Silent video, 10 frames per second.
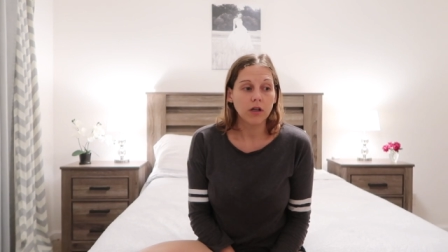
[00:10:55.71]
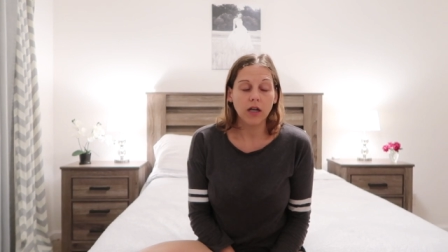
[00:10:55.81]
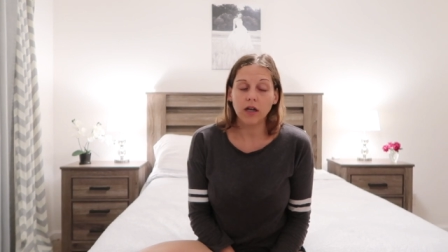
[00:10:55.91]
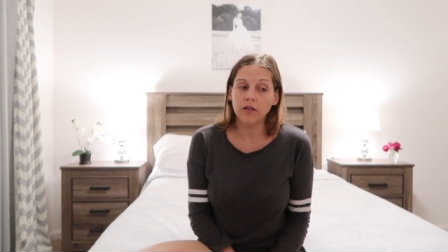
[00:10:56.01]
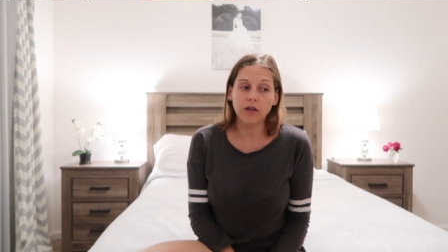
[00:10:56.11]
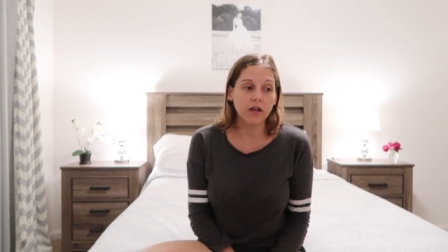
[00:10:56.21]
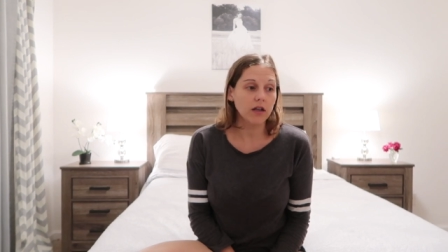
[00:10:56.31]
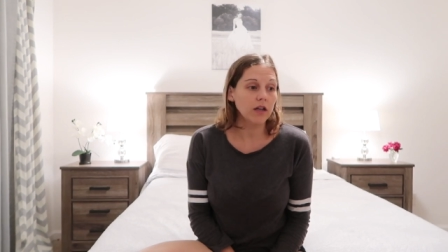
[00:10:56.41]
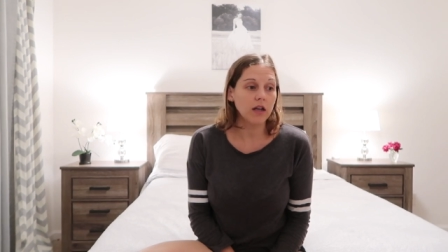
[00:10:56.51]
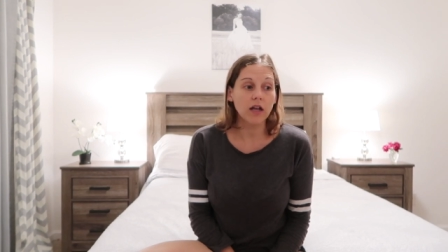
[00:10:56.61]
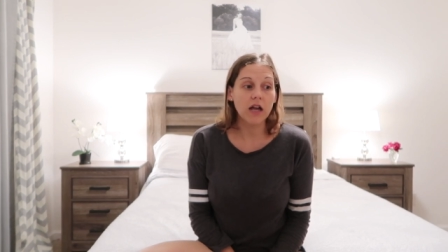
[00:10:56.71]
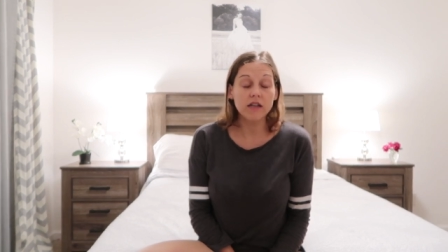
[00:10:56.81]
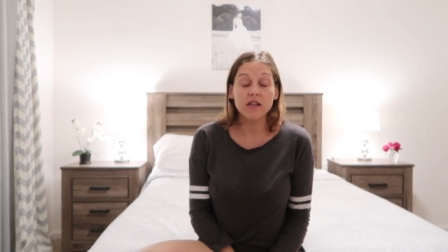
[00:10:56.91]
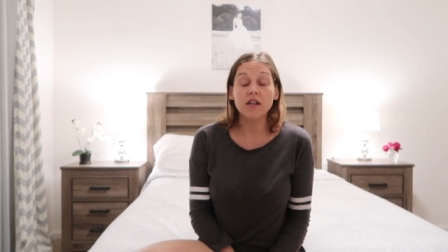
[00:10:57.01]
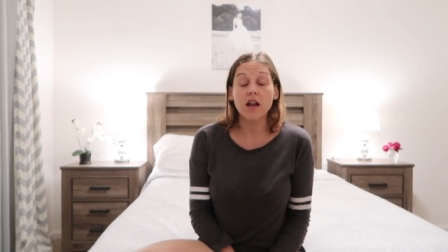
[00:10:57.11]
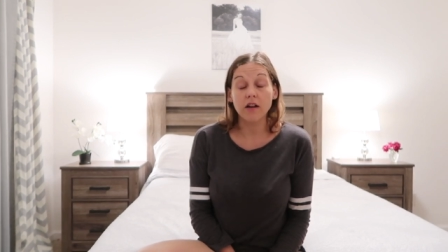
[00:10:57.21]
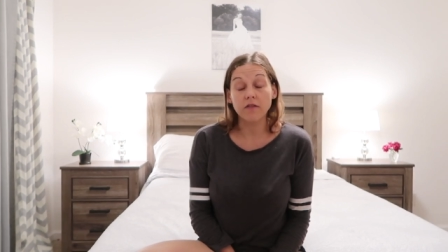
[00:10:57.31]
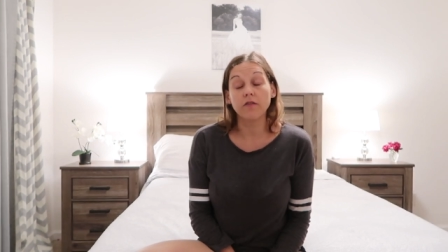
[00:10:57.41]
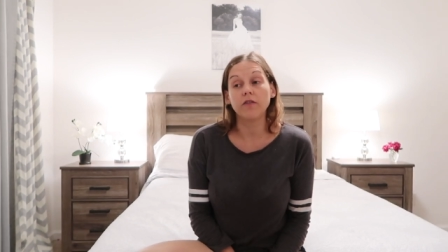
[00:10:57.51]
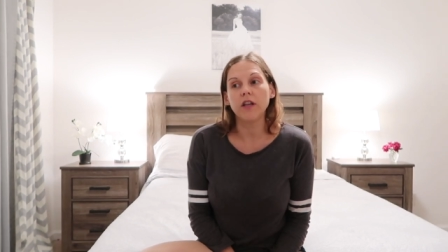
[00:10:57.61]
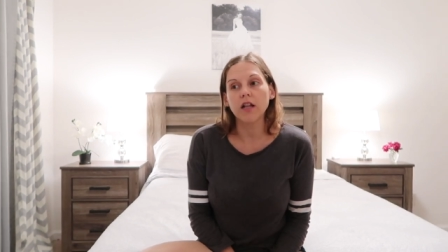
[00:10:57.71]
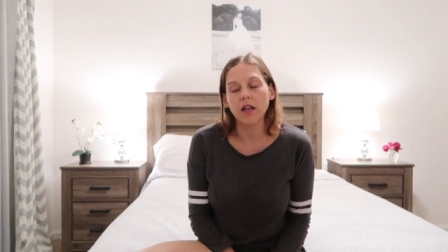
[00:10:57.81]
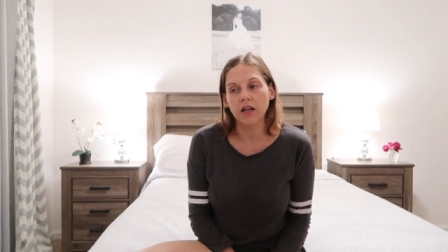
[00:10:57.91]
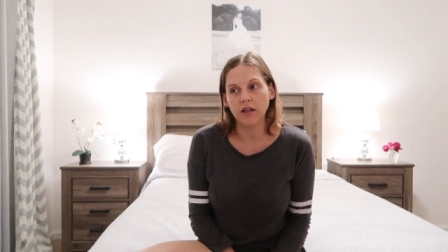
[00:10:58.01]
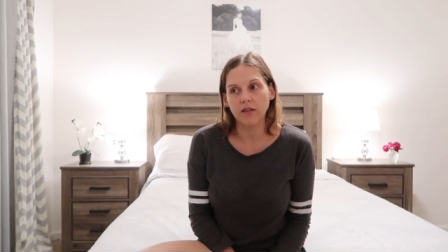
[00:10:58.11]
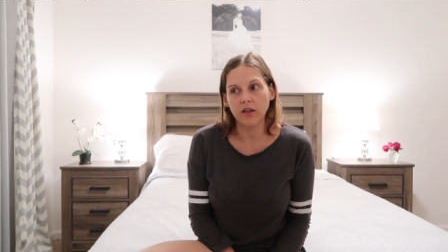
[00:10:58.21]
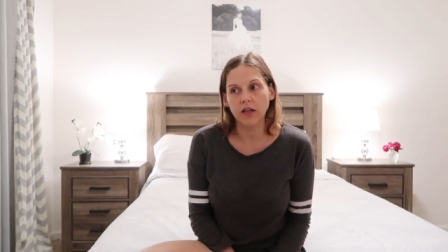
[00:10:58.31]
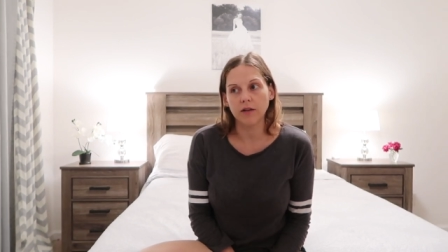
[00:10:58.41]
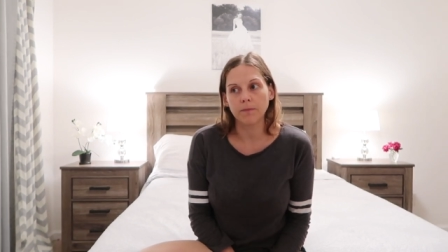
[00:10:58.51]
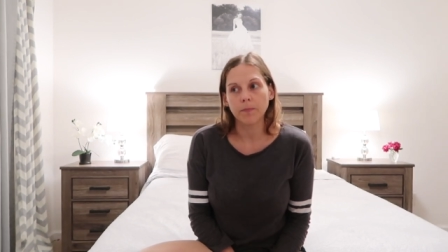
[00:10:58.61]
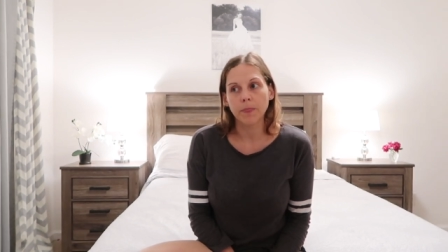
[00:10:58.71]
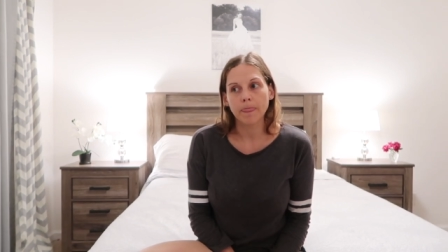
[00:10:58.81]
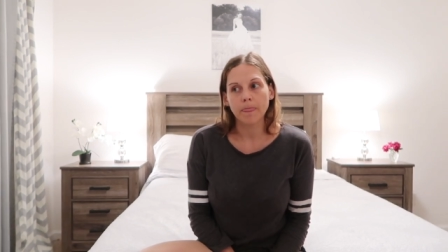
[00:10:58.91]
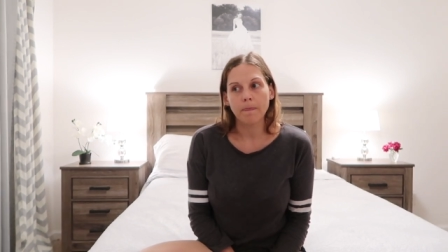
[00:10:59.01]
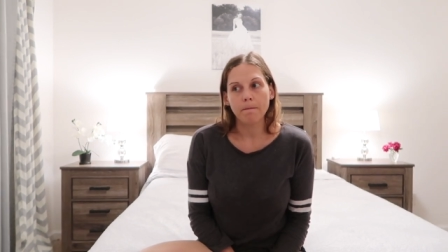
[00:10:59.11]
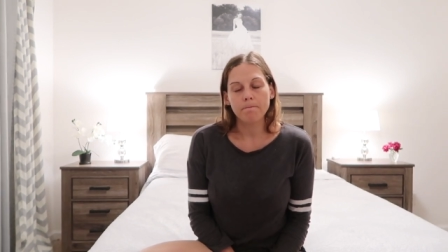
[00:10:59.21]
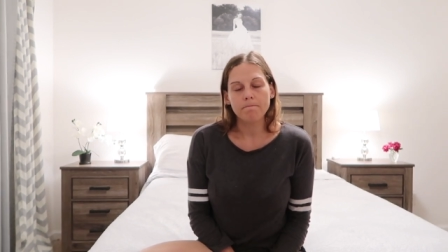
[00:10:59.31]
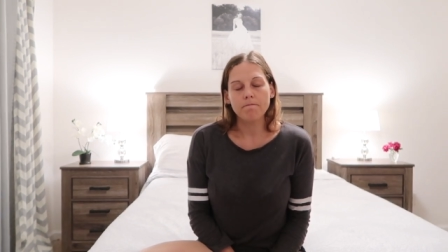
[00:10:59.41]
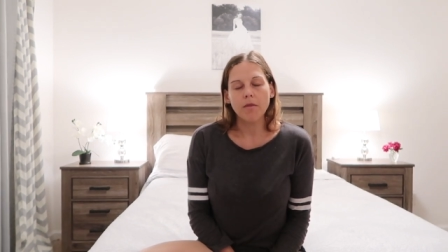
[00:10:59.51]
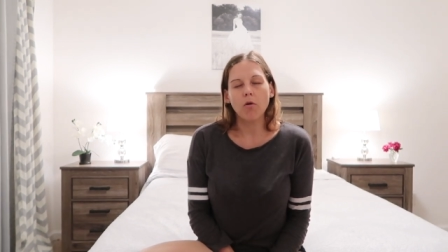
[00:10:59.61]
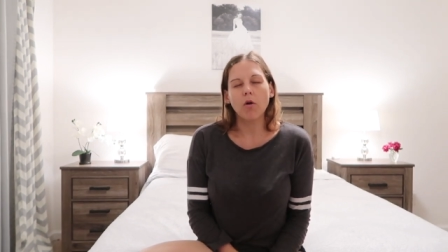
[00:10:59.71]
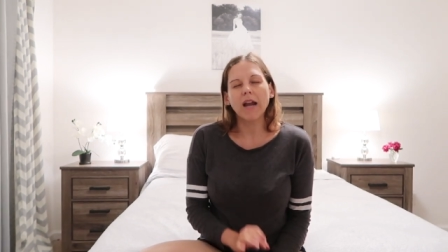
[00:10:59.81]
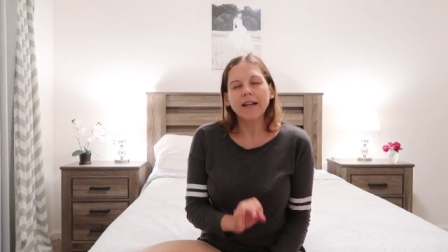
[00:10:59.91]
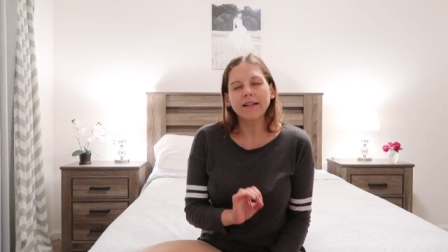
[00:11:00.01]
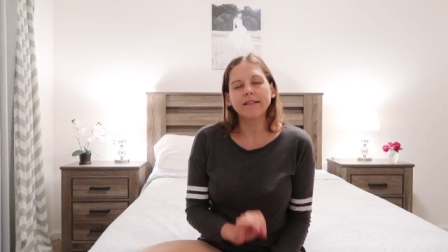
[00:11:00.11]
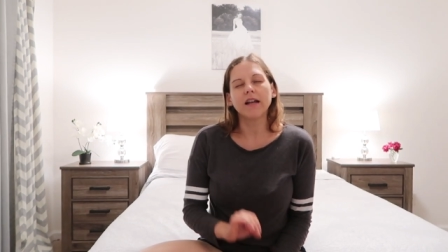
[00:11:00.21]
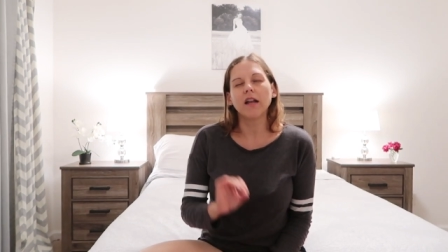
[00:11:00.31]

anything like that I did not feel anything or at least